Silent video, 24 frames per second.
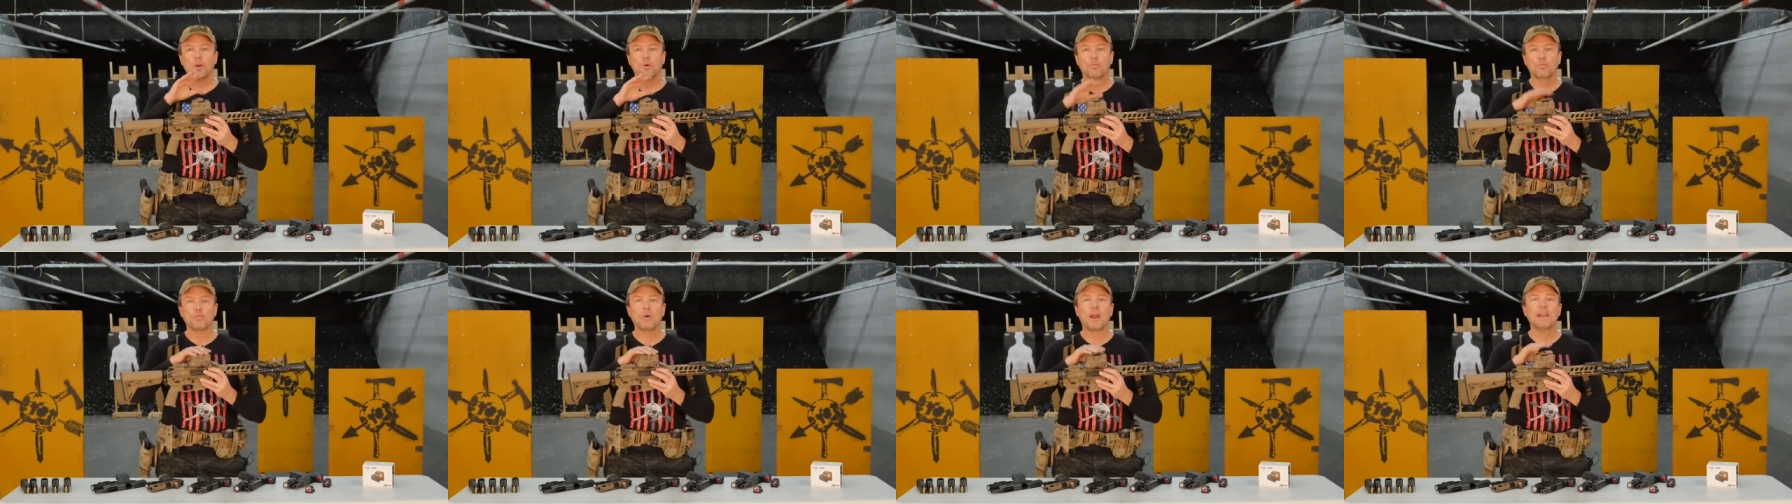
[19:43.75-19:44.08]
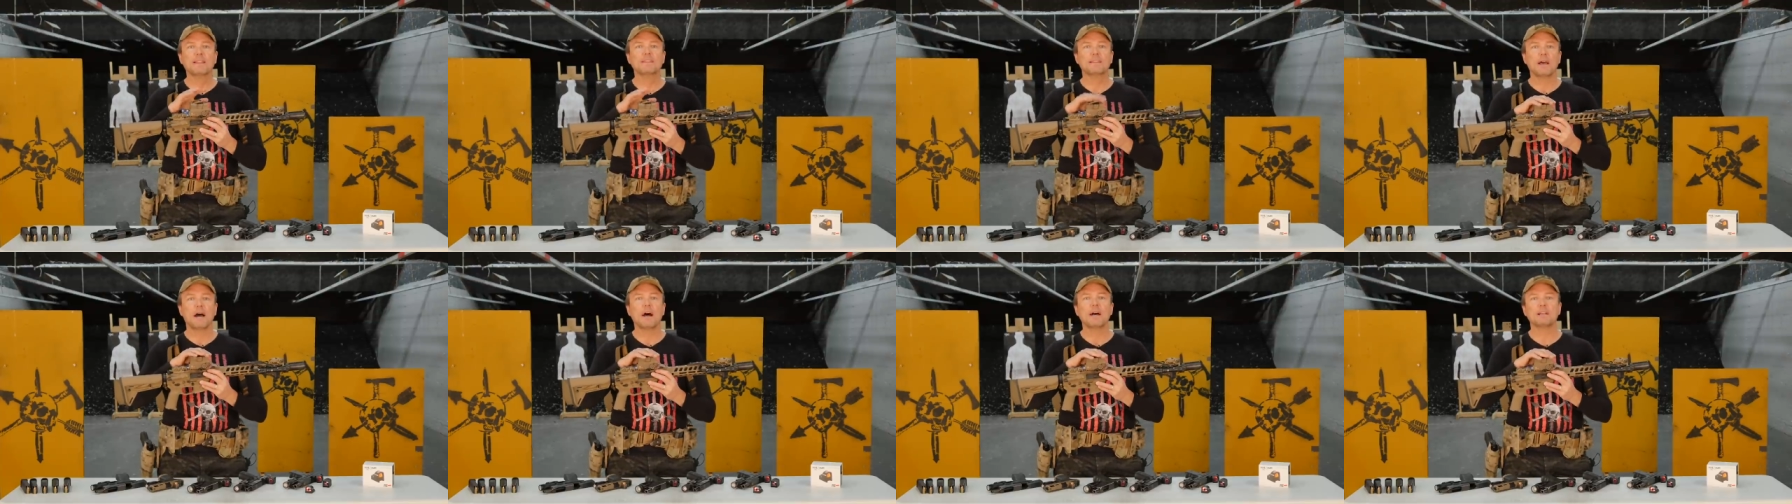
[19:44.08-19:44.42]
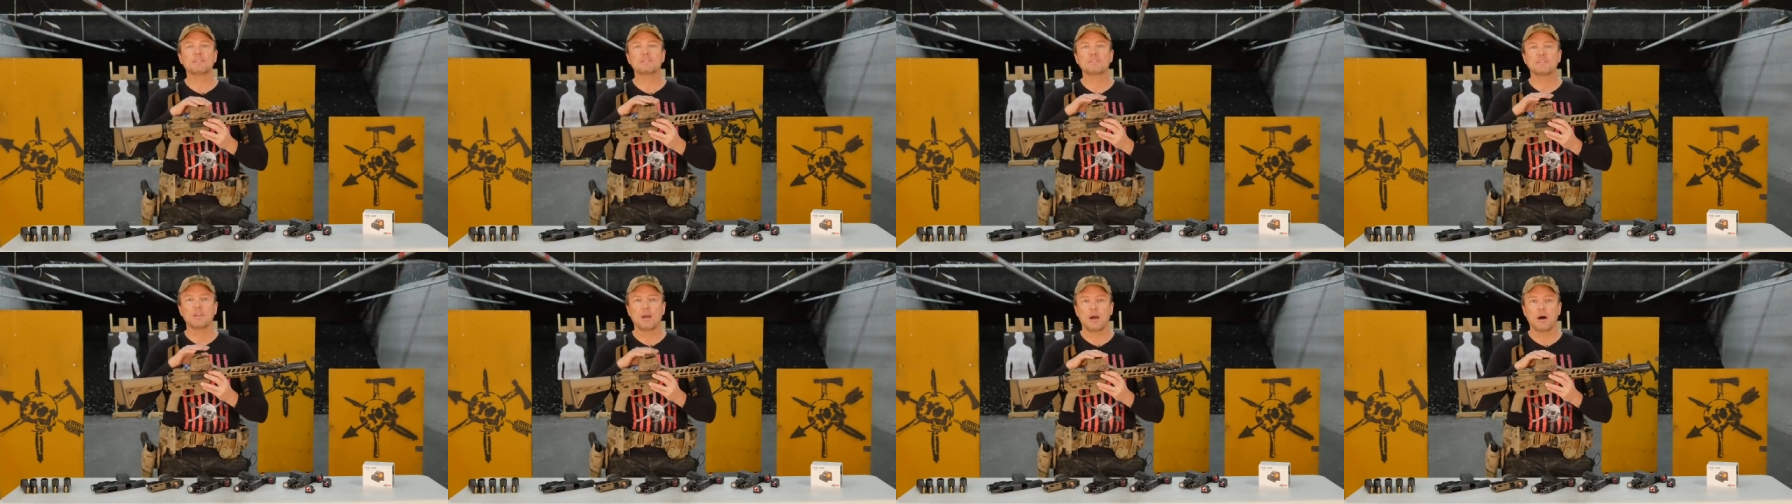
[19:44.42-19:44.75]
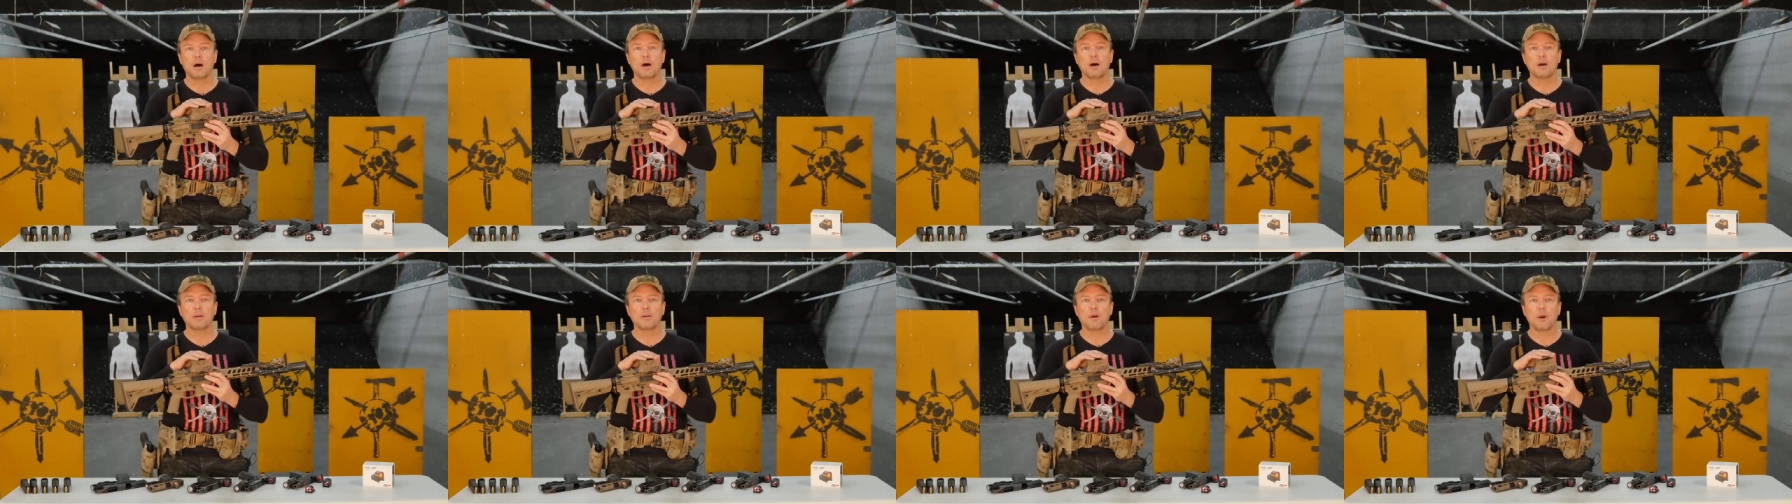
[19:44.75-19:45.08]
red dots
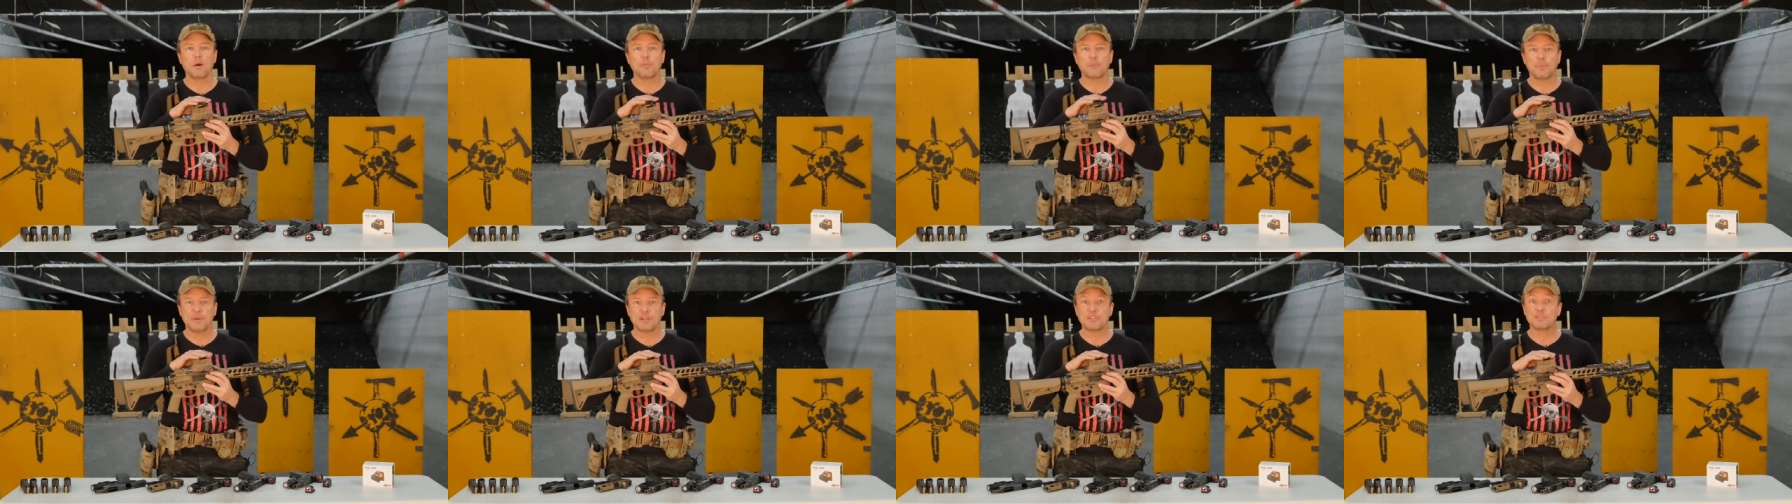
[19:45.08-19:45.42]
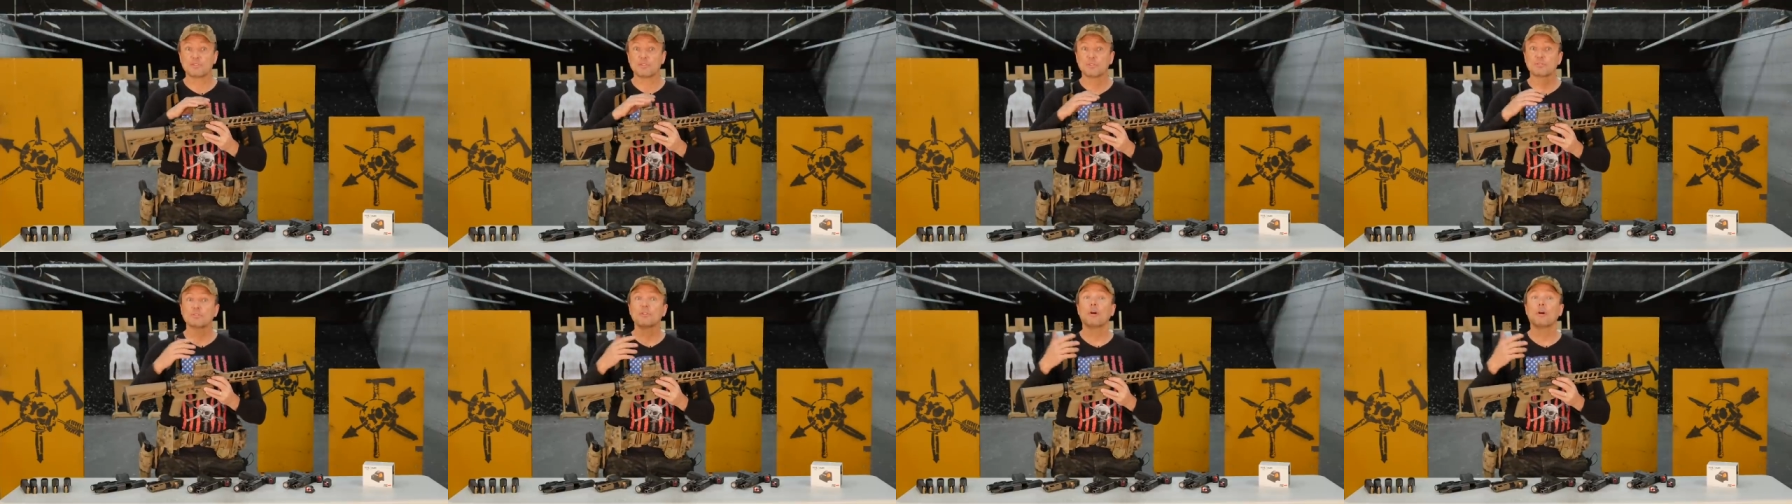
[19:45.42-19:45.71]
on our pistols,